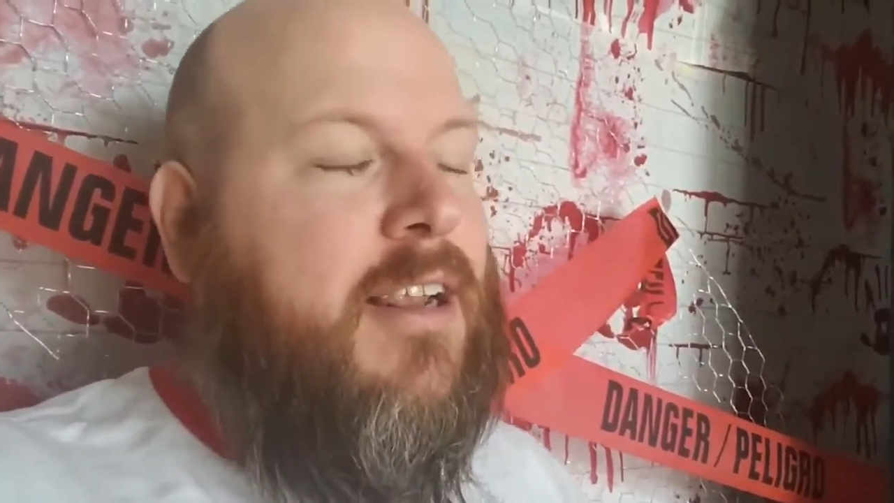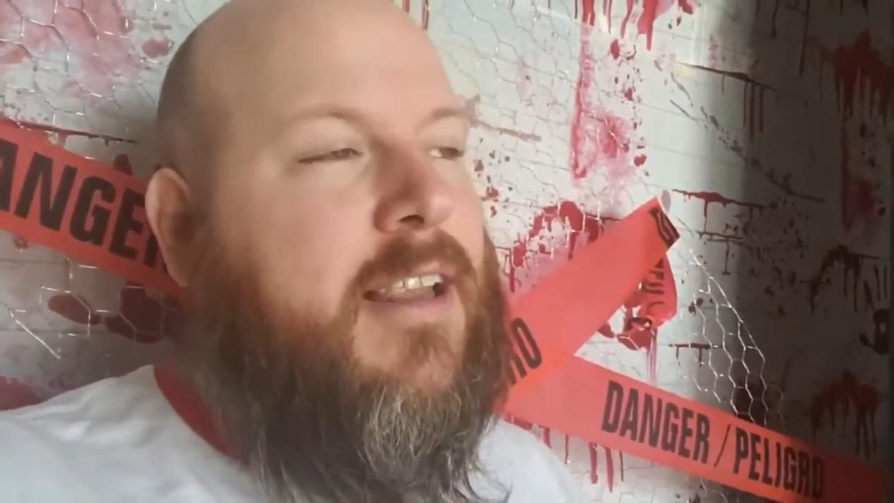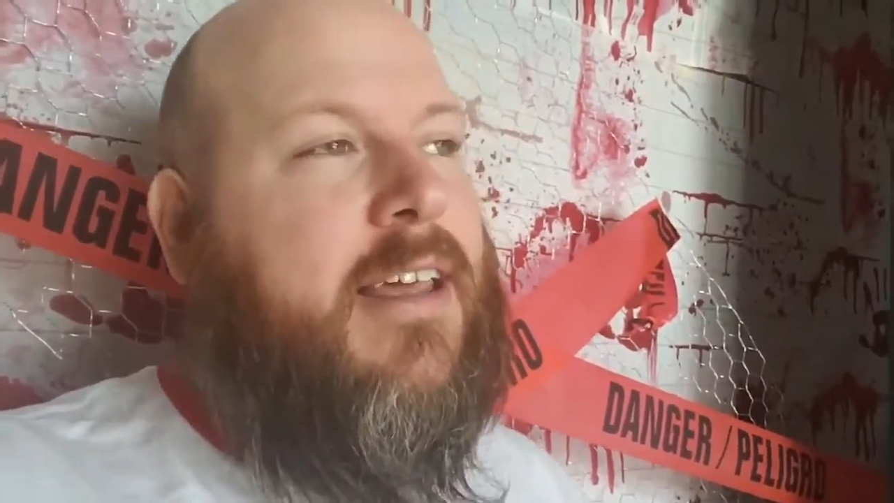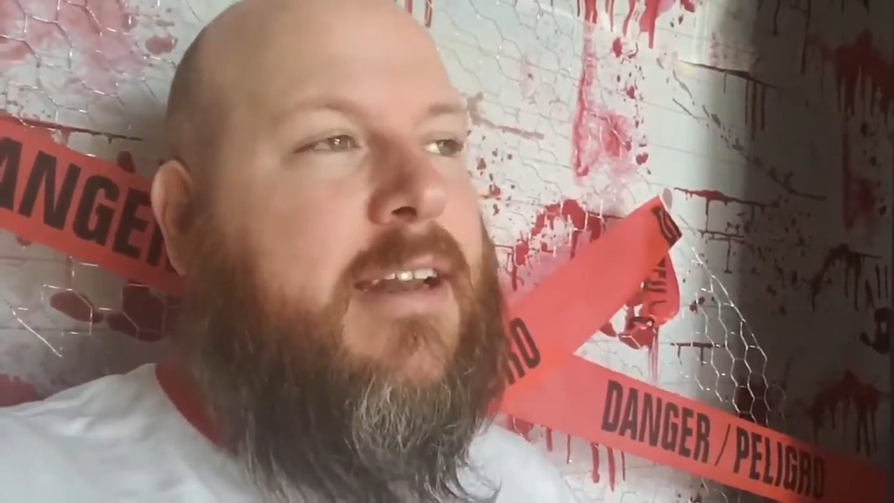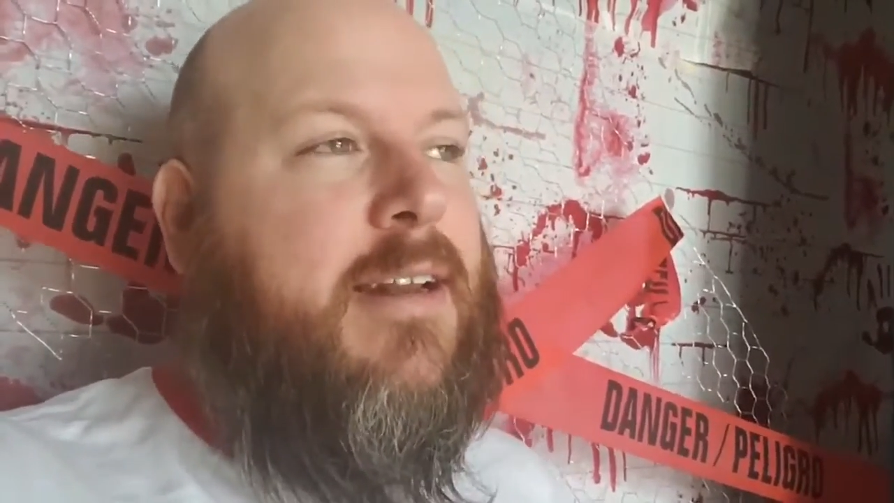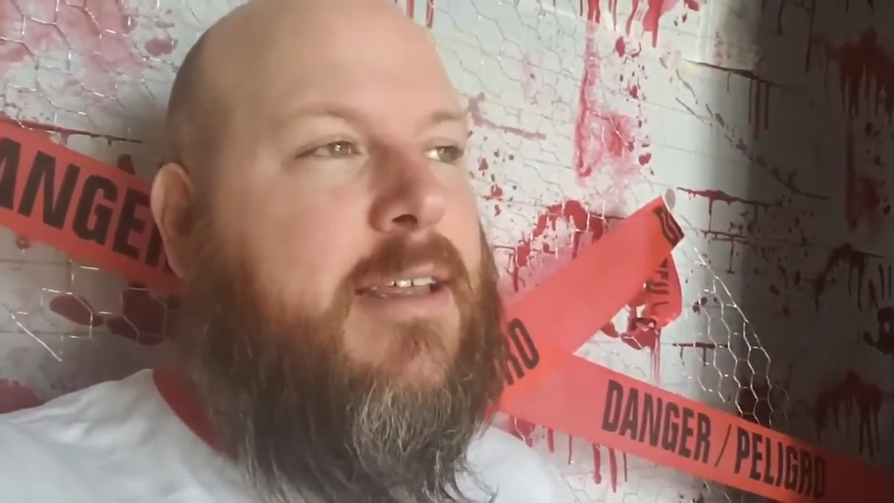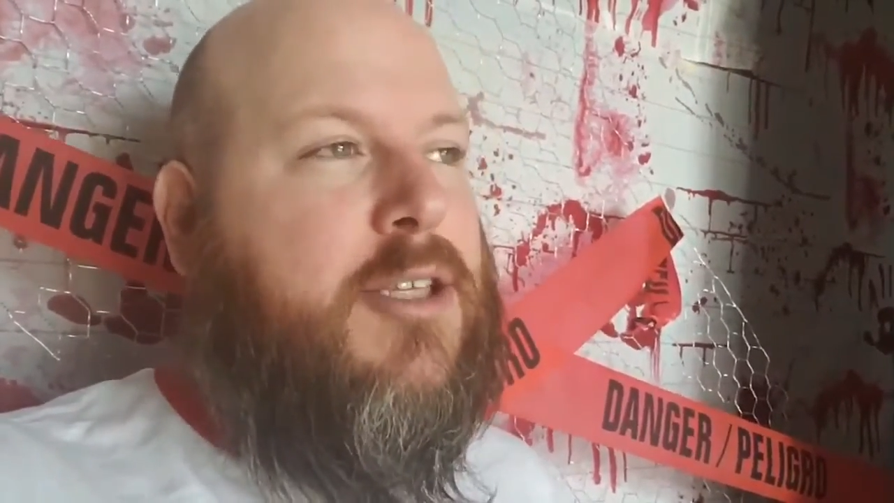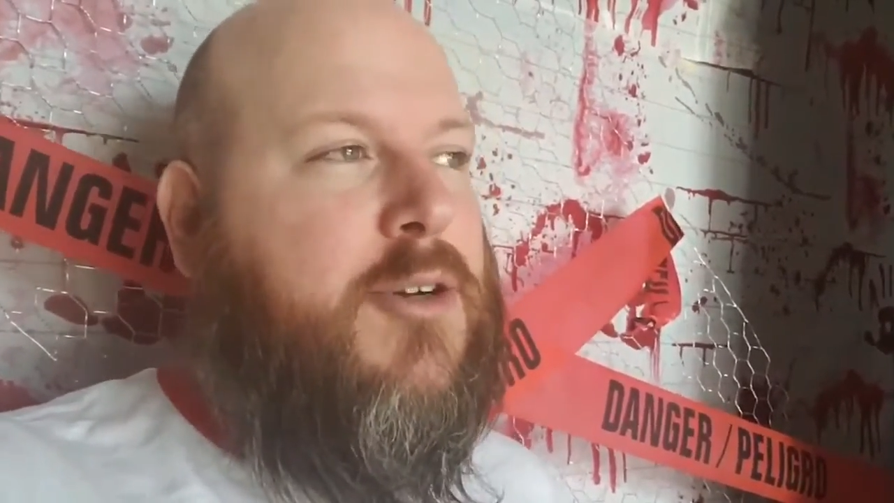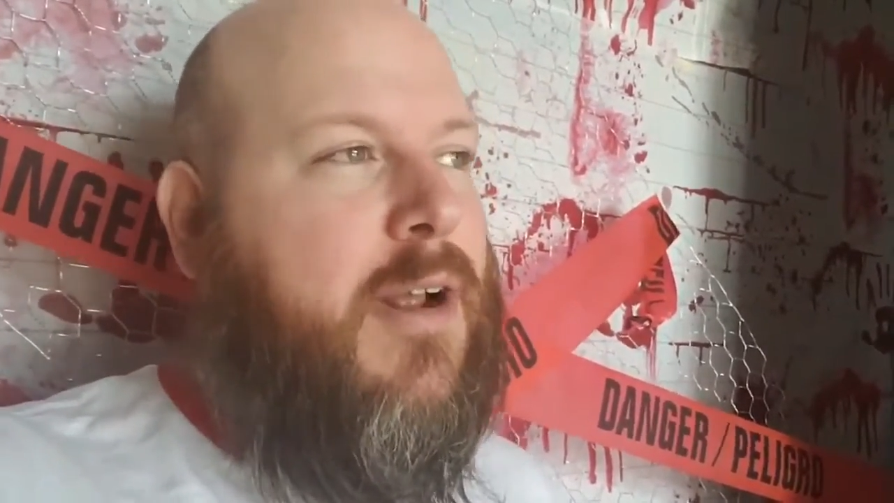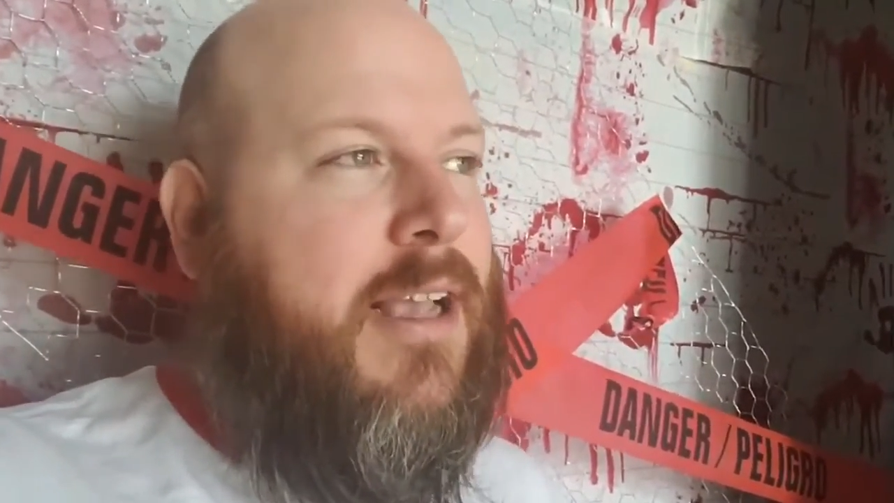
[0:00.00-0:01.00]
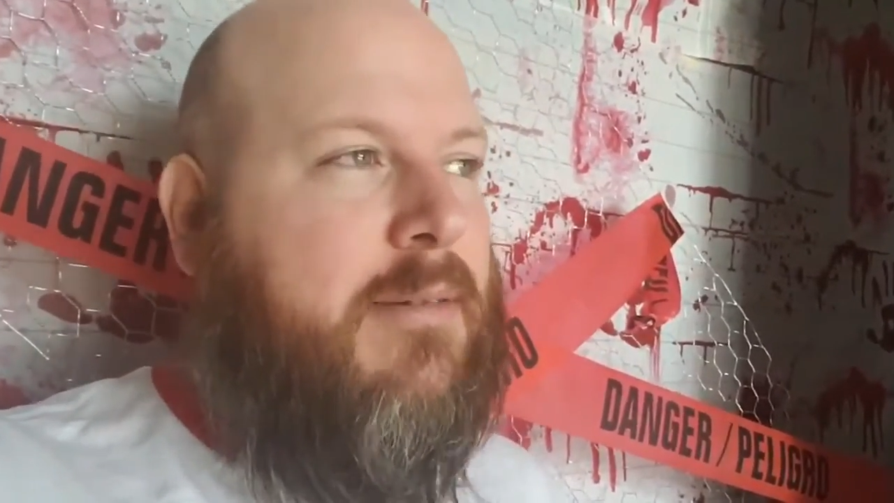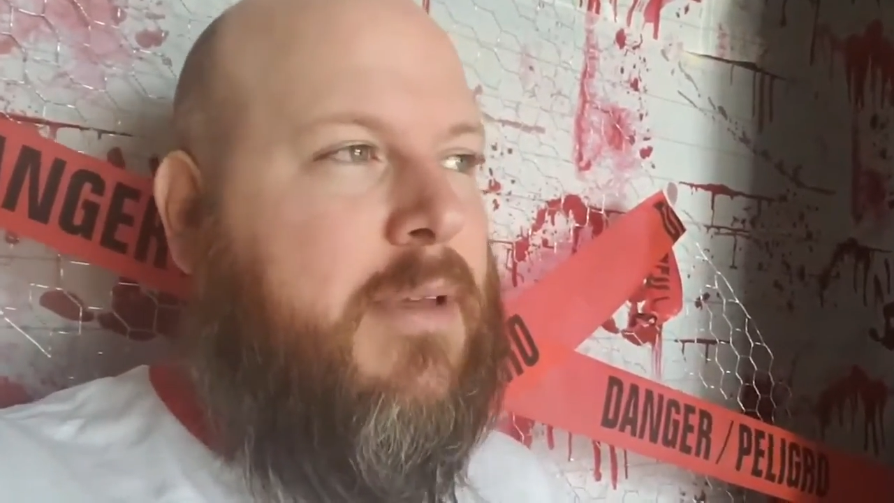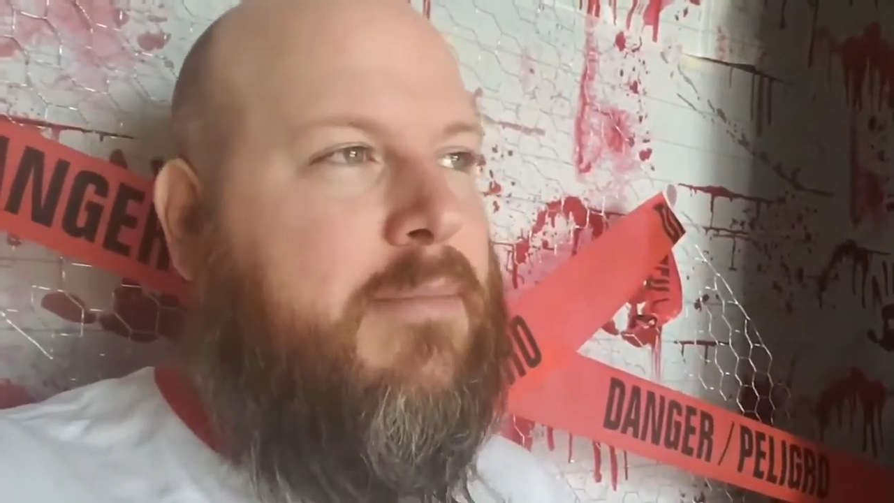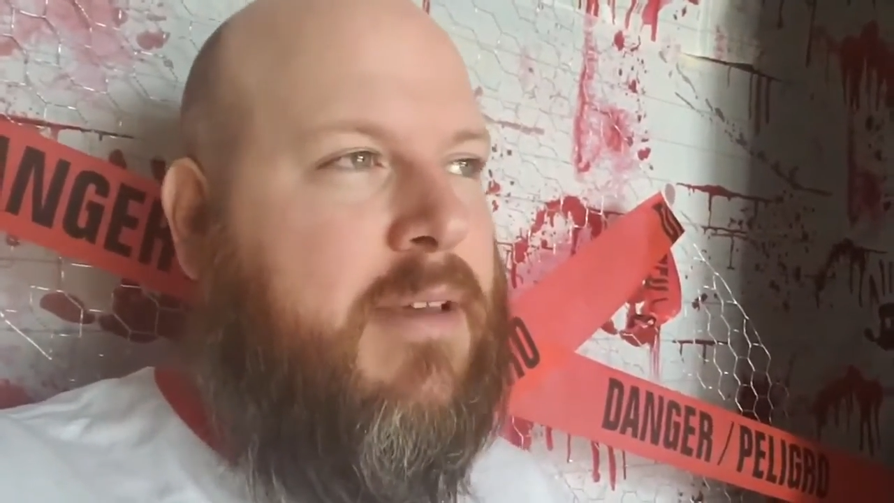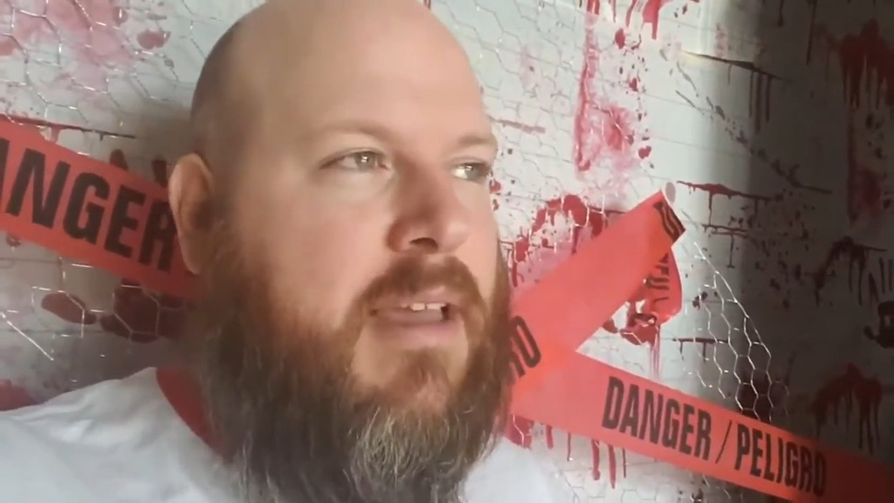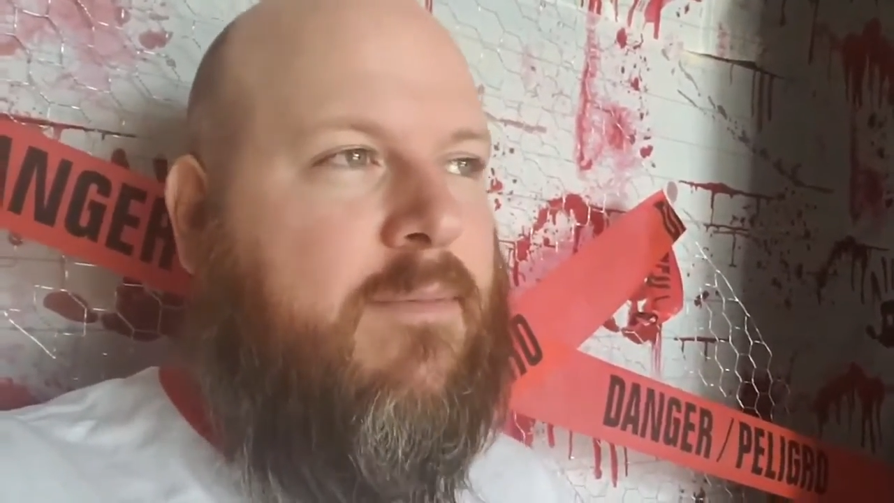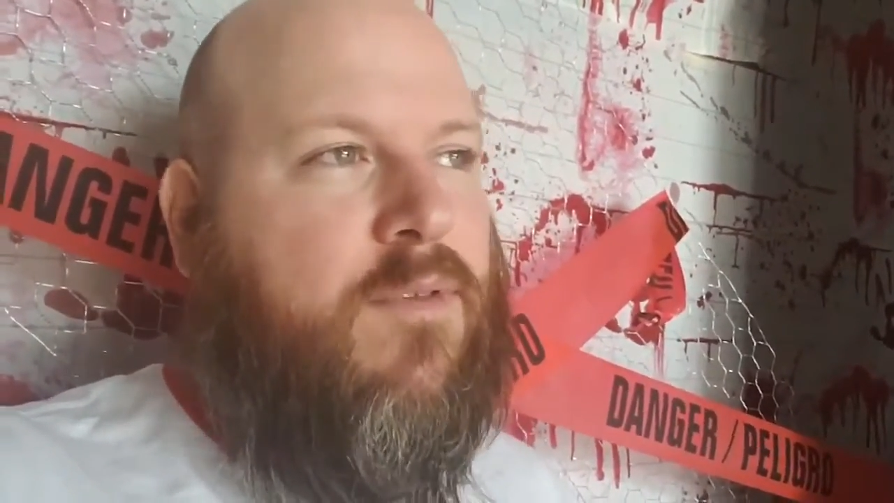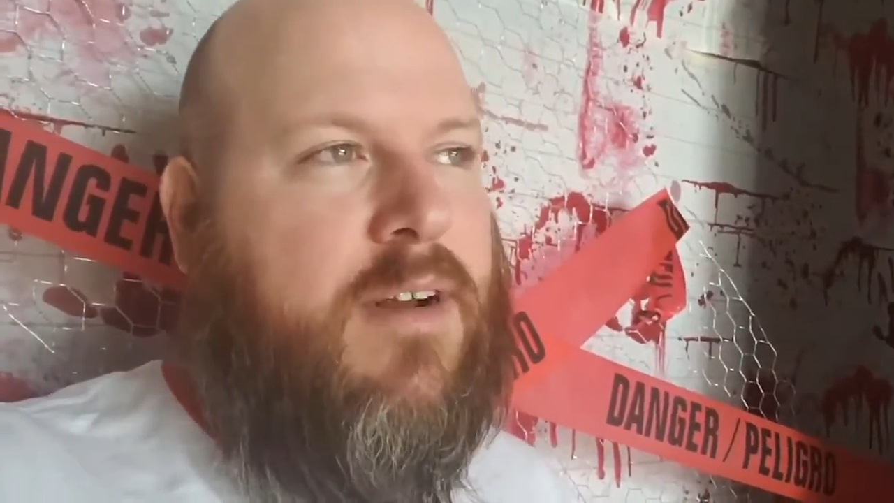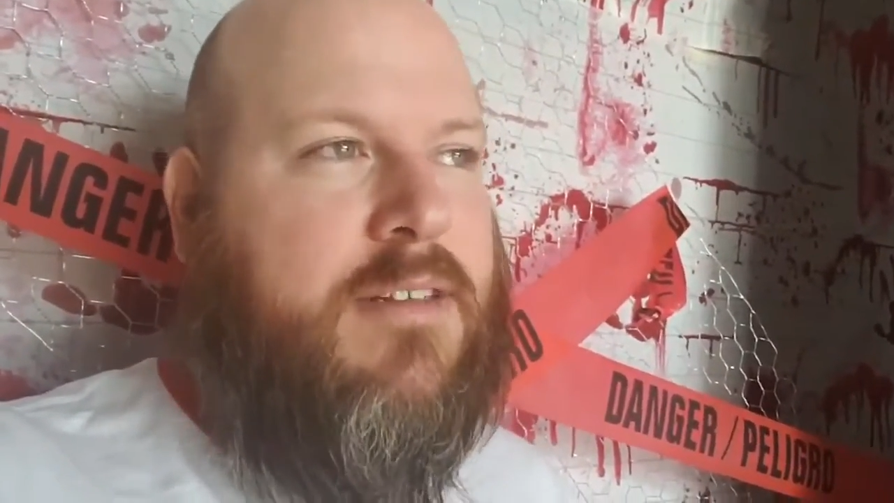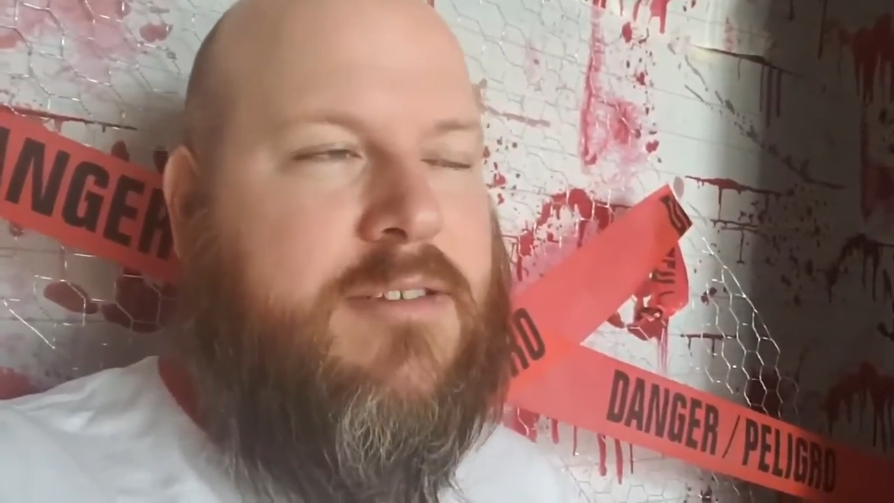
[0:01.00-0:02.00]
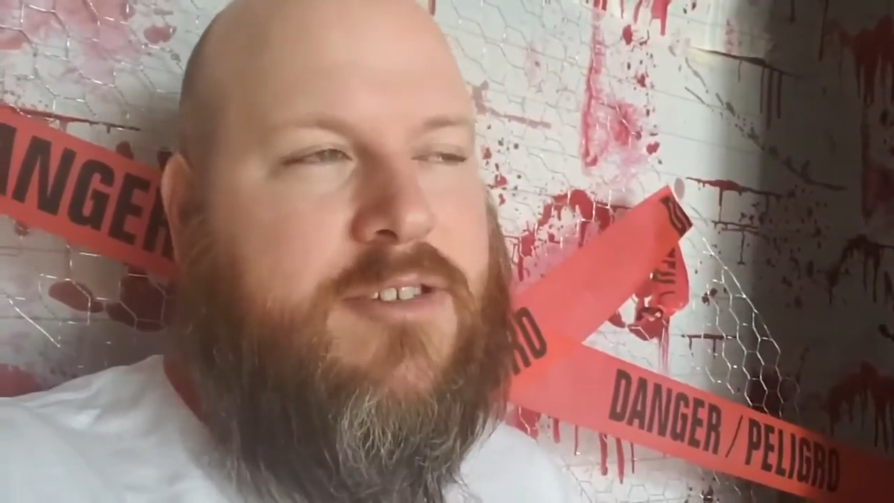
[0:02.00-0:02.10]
Lady Deathstrike and me became friends,